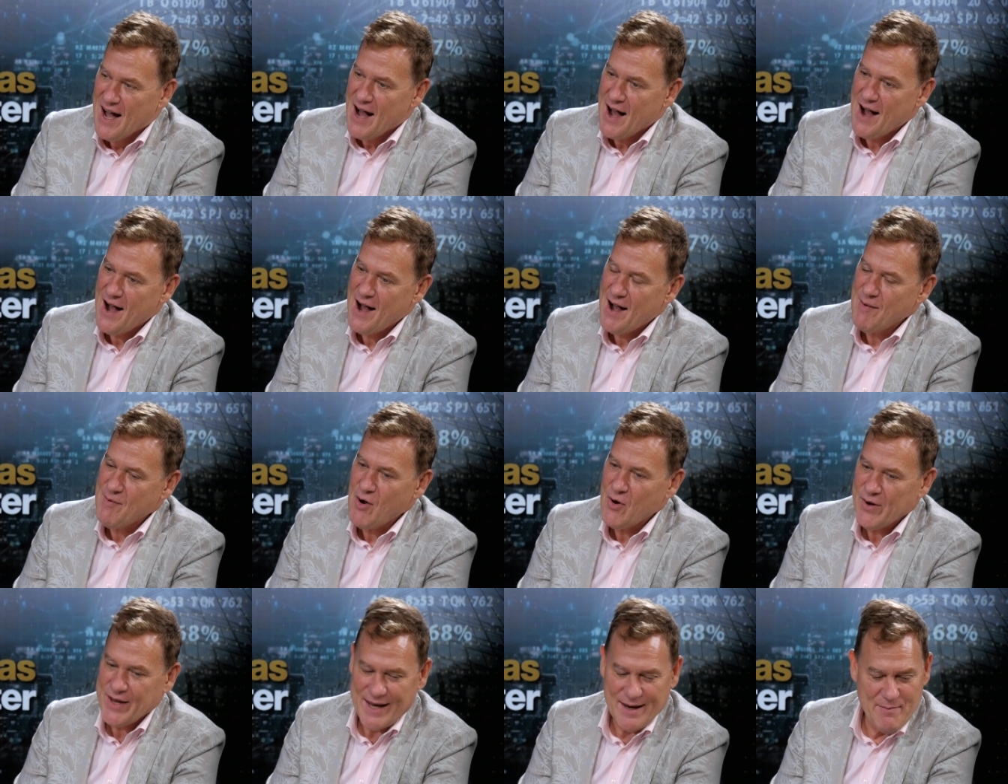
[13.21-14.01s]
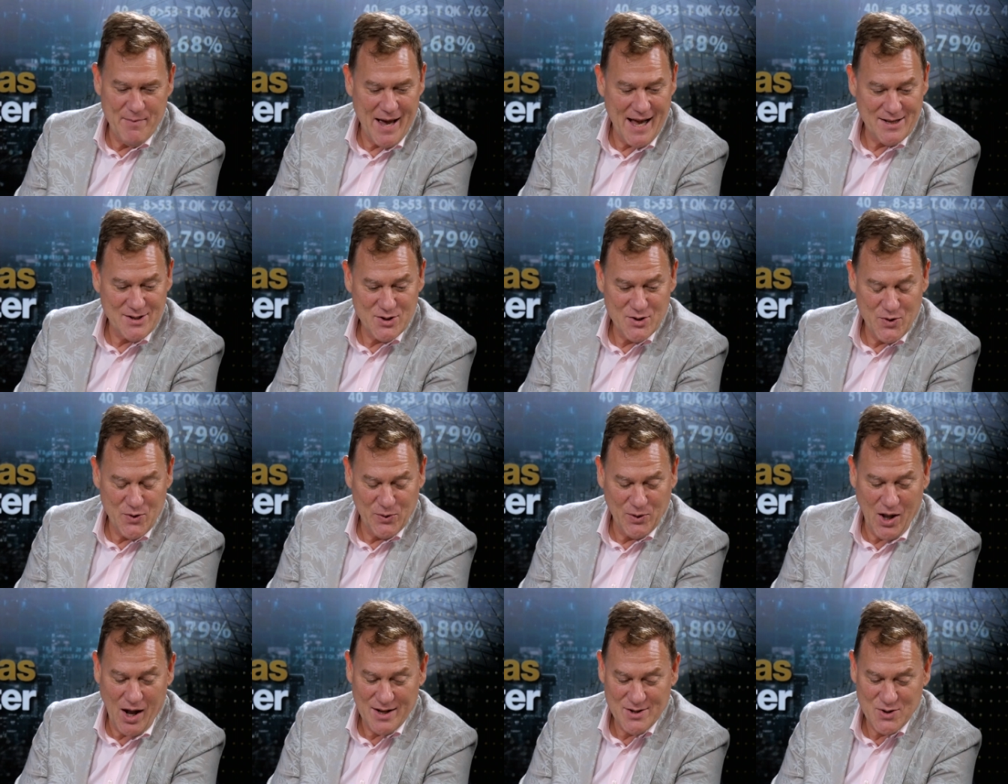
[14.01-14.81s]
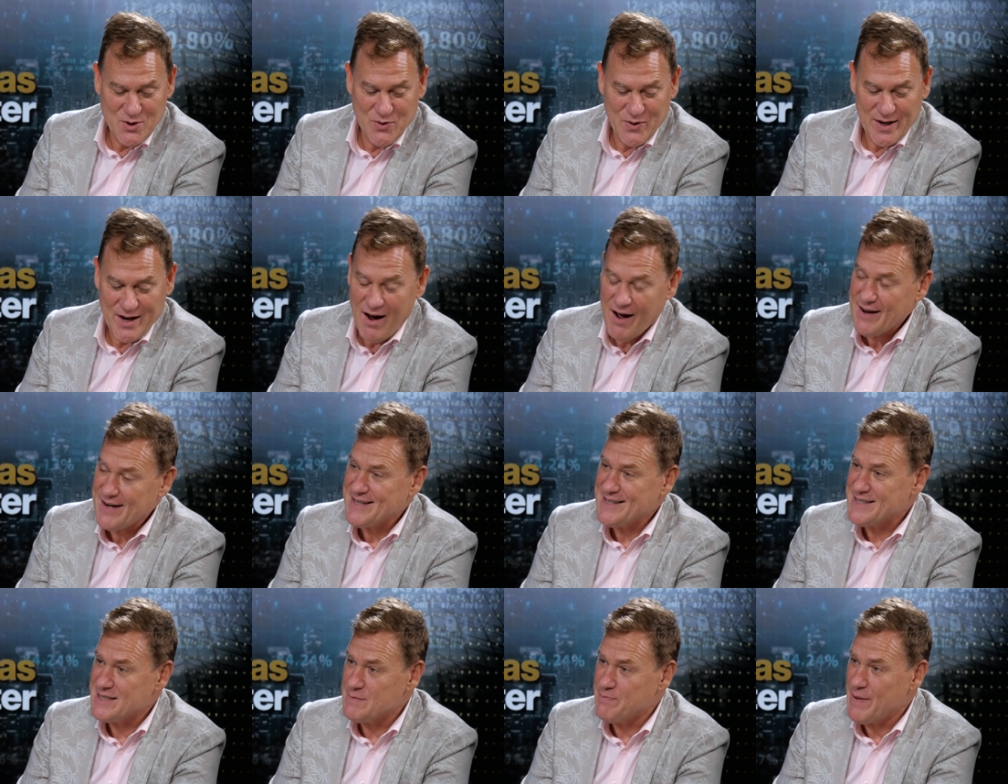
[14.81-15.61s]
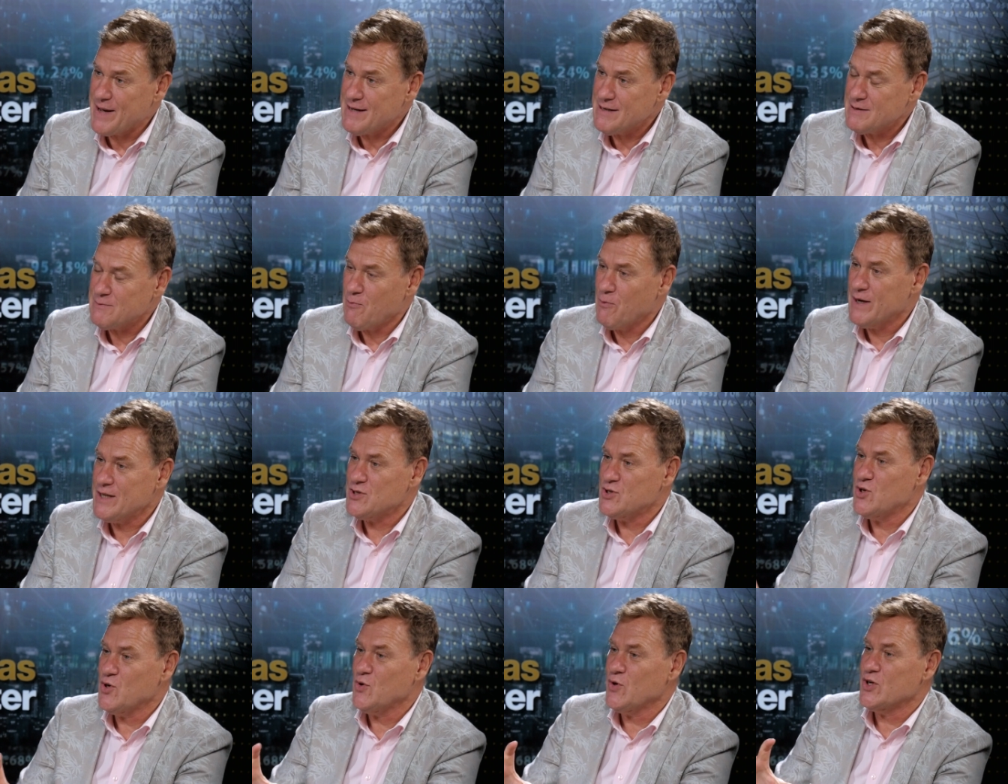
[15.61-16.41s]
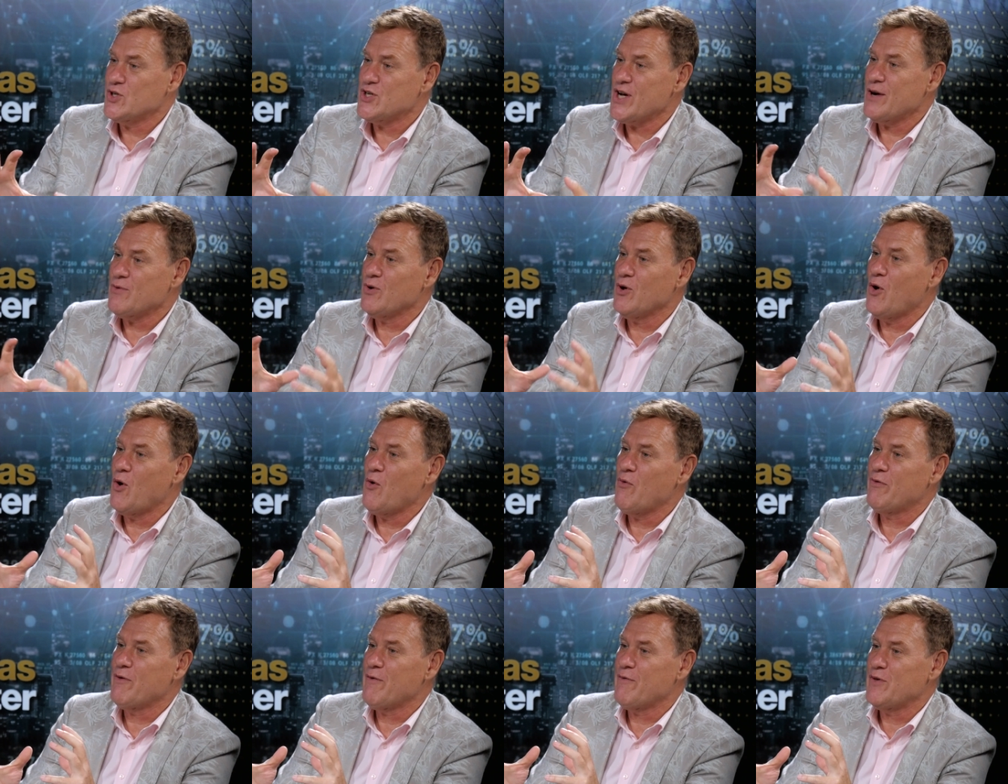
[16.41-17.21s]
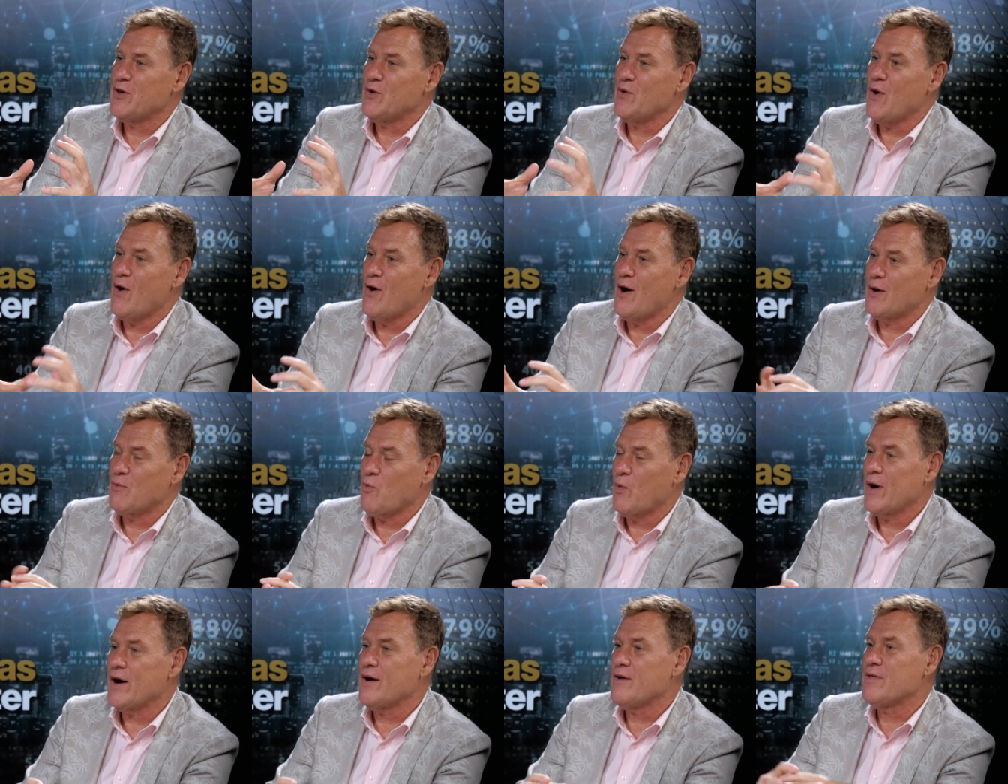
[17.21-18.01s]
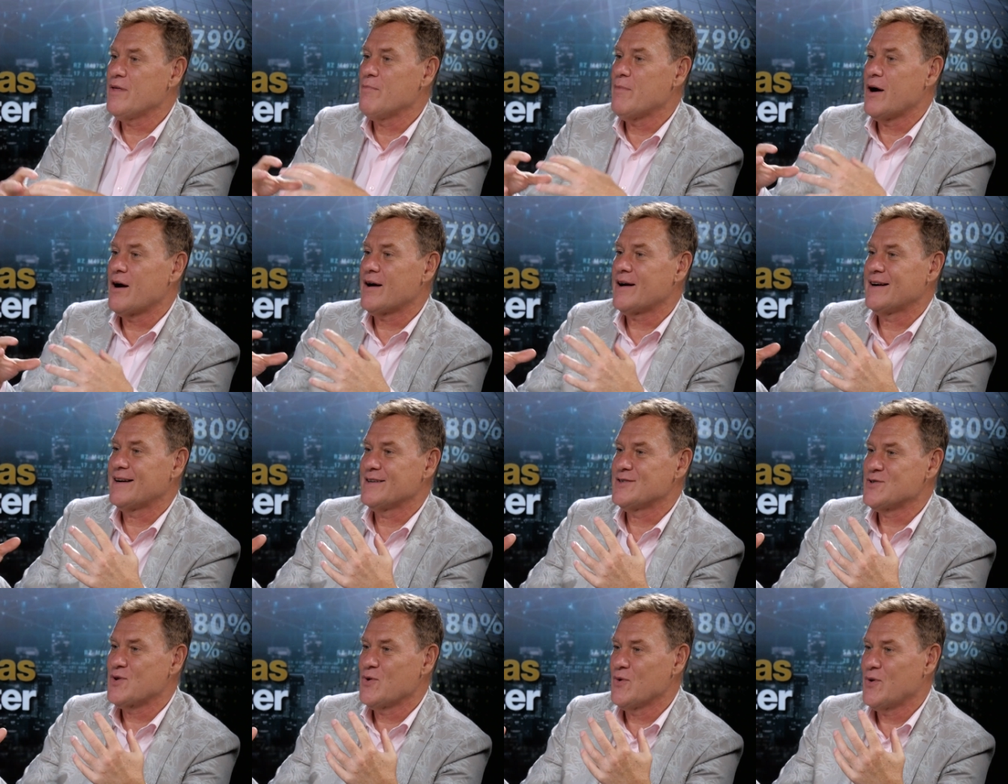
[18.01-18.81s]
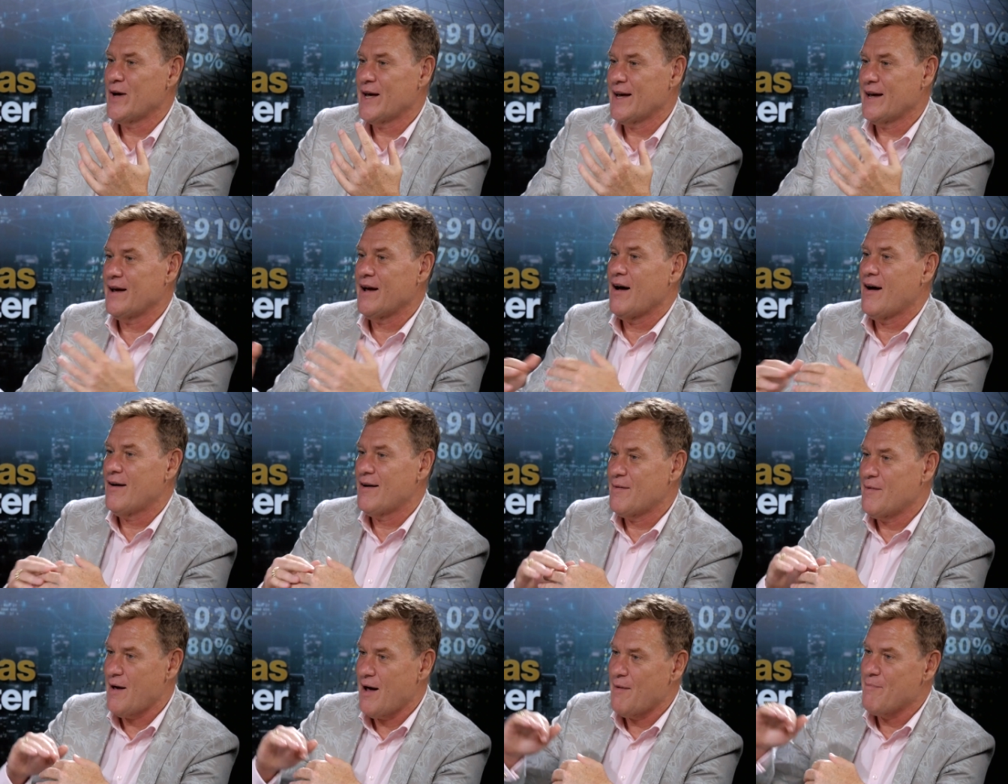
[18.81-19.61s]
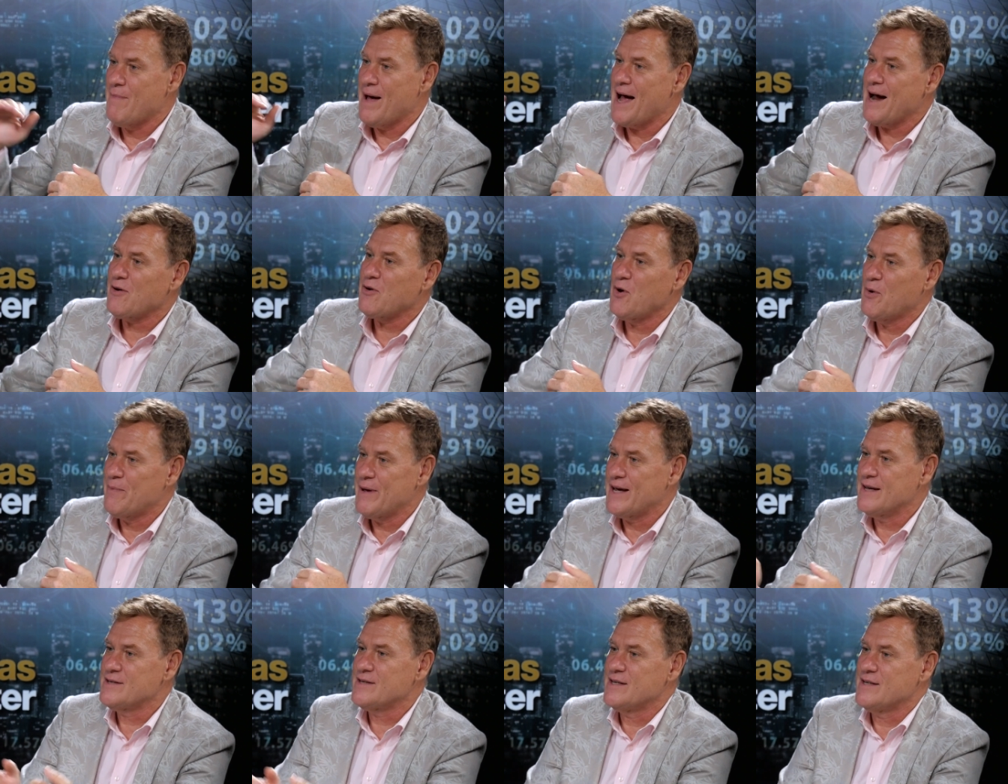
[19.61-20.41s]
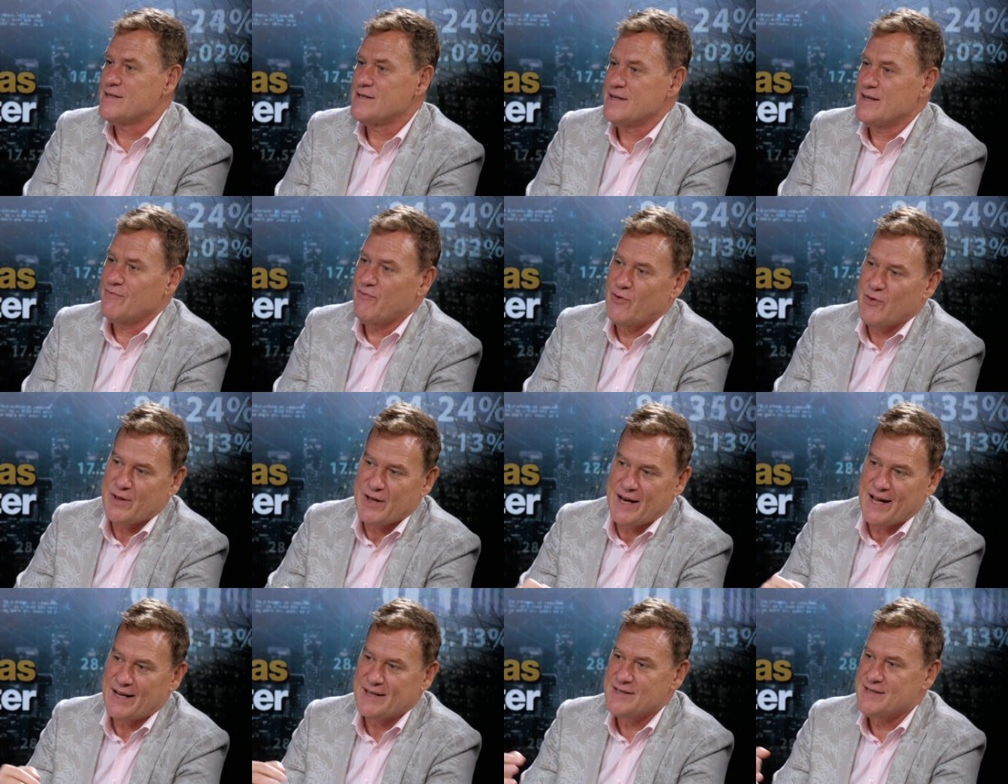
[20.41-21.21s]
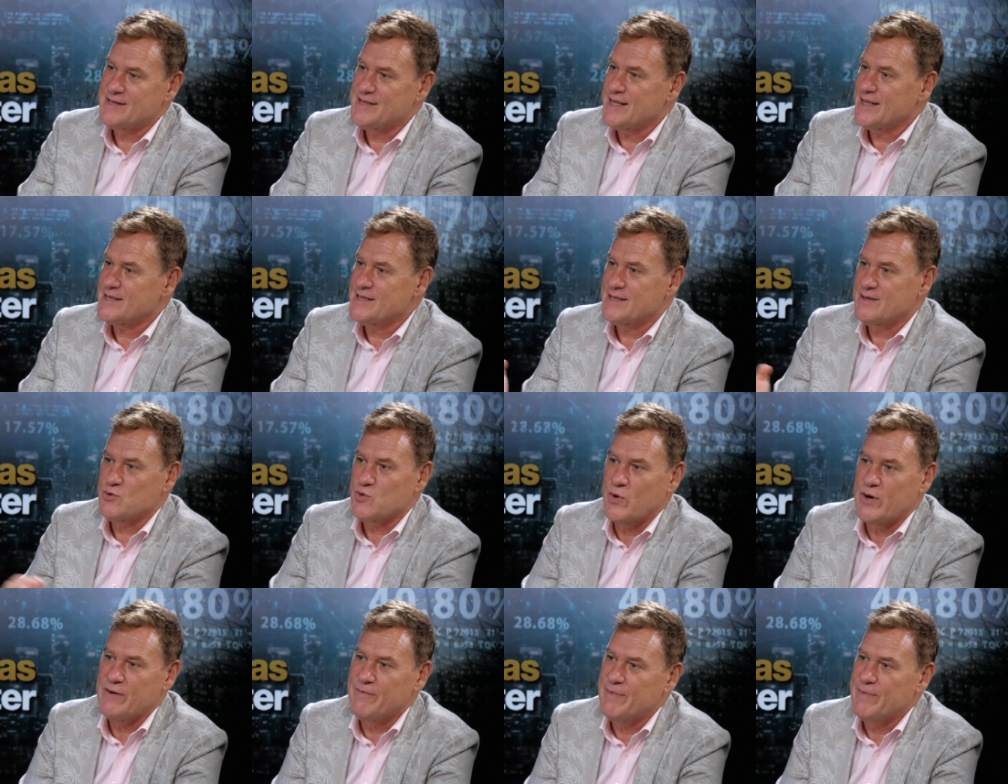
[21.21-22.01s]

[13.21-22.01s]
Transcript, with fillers: Okay, Matt, so lots going on in the space. What's your general overview on where the market is going on a macro basis for the next 6, 12